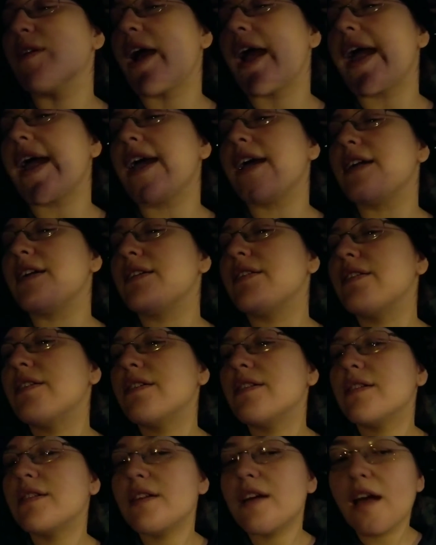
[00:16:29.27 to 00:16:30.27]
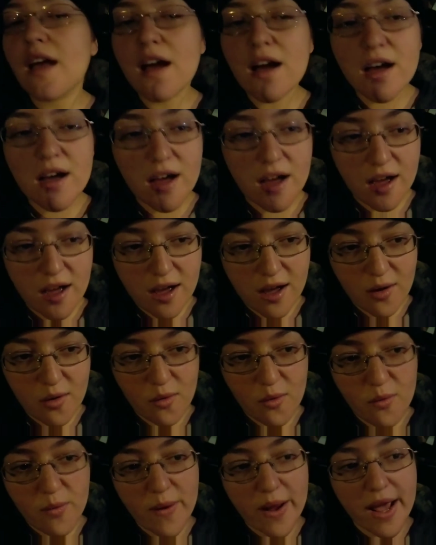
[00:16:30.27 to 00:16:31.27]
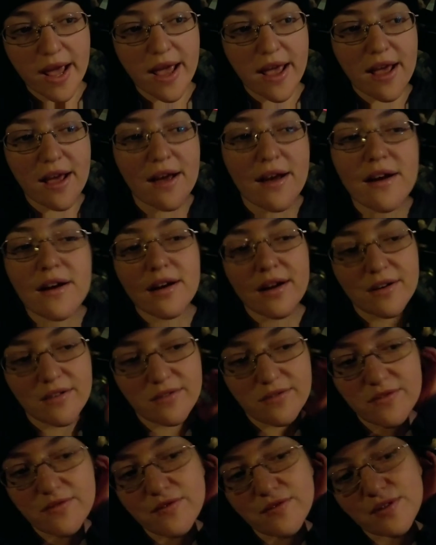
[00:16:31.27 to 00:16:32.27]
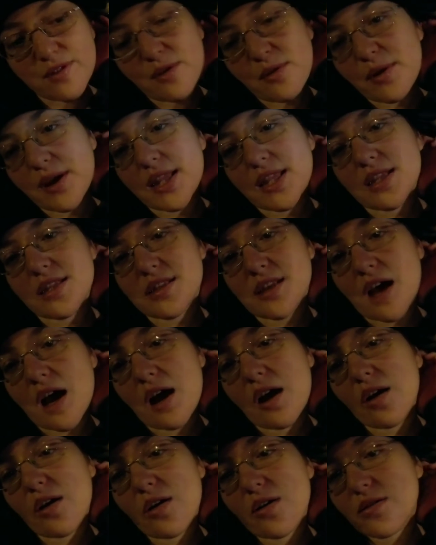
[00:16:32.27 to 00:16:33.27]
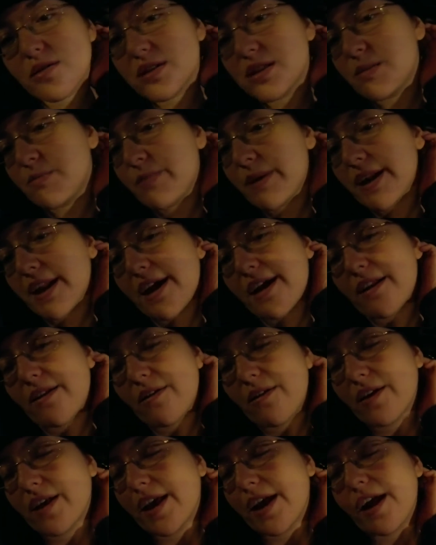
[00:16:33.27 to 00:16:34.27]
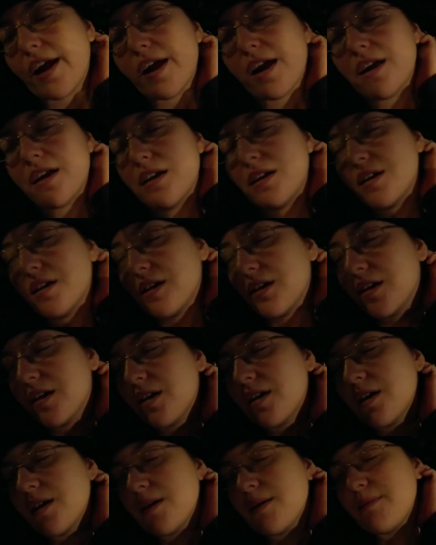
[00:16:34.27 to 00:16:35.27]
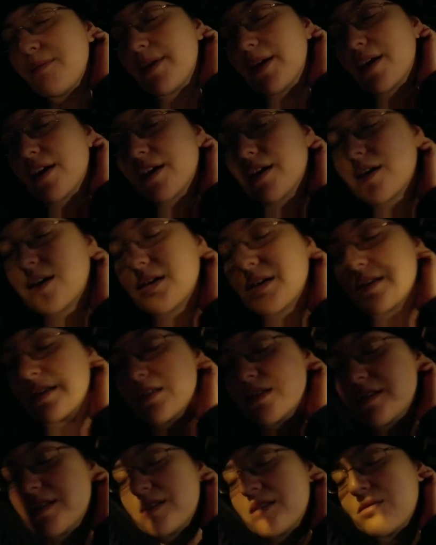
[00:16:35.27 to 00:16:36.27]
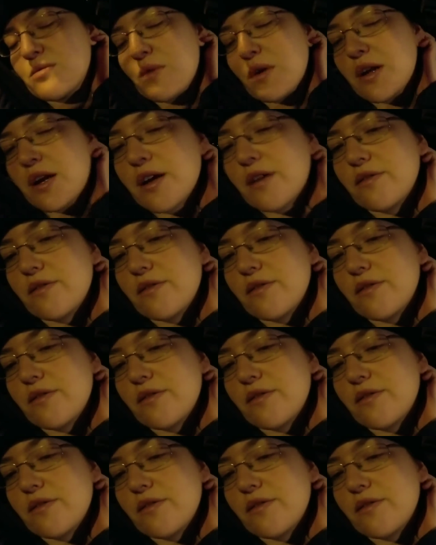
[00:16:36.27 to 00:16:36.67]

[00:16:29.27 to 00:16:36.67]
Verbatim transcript: the right uh, way of the way the song goes, but I don't care because